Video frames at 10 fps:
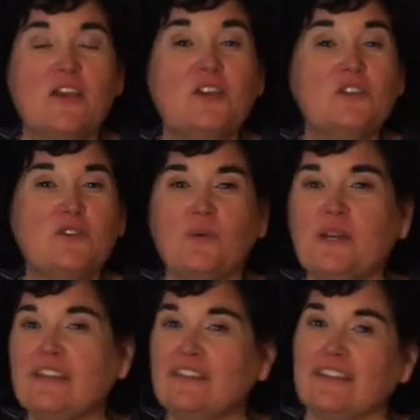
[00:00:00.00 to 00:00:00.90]
So what
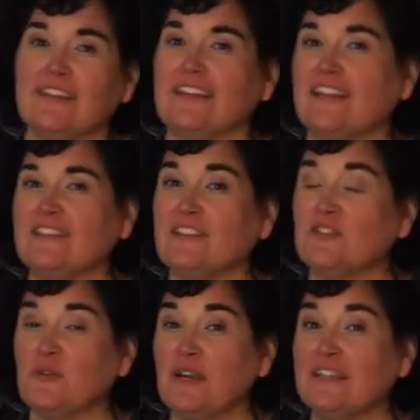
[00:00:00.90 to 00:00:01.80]
do you think? Is this
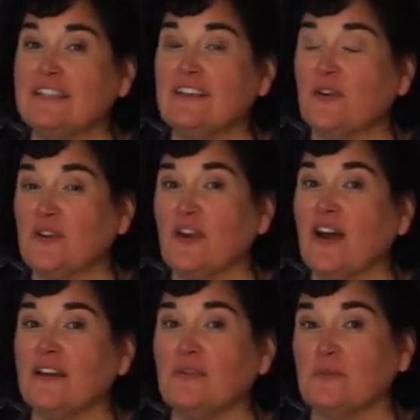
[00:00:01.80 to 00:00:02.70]
crazy or
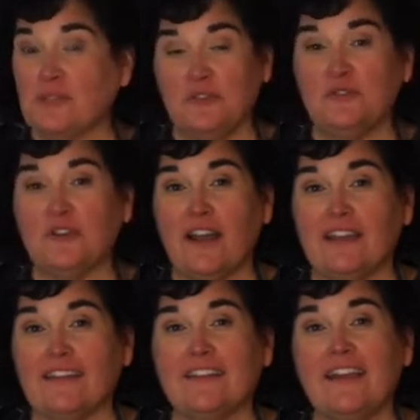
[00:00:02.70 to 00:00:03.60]
not? Will you
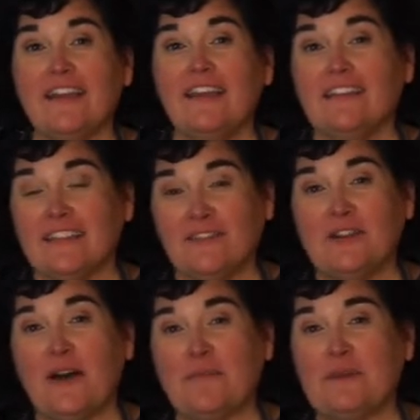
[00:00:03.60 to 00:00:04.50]
try it? Leave a
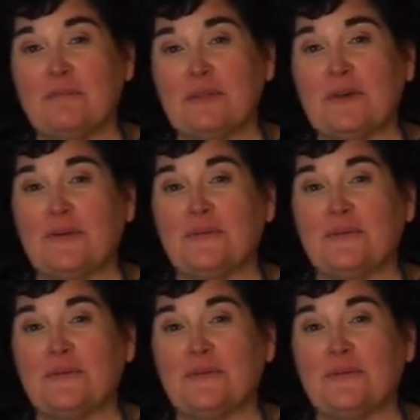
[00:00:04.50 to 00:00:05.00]
comment below.